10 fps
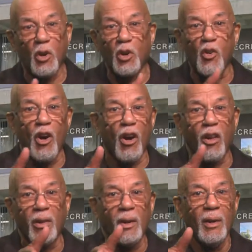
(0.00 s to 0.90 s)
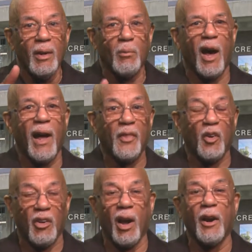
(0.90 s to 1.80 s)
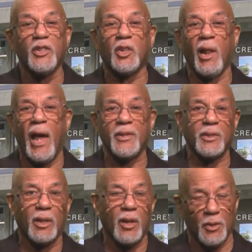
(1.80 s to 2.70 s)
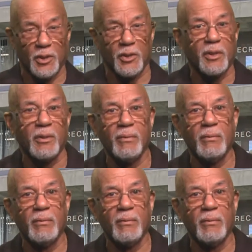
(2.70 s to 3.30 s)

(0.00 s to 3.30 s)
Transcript: or crawl behind their large glass enclosures.